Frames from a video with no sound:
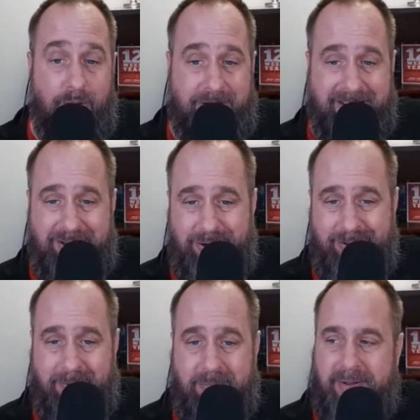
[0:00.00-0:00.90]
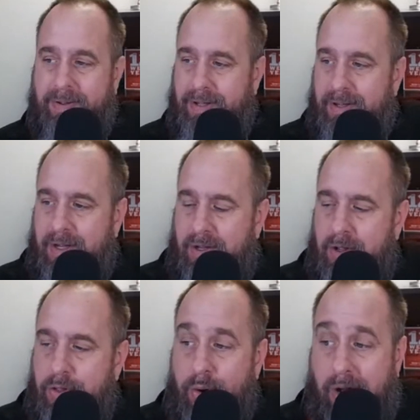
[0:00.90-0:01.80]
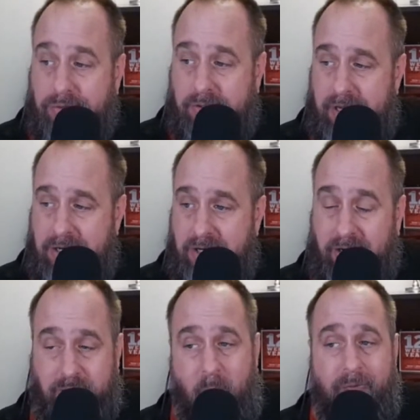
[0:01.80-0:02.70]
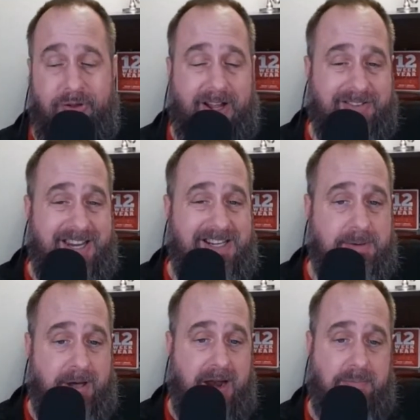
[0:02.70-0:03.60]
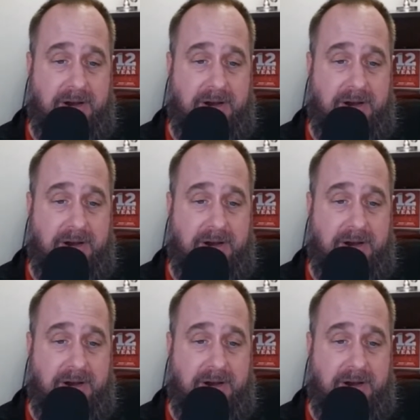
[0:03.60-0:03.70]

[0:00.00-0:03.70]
get to them throughout the session, because hopefully I'll teach about them.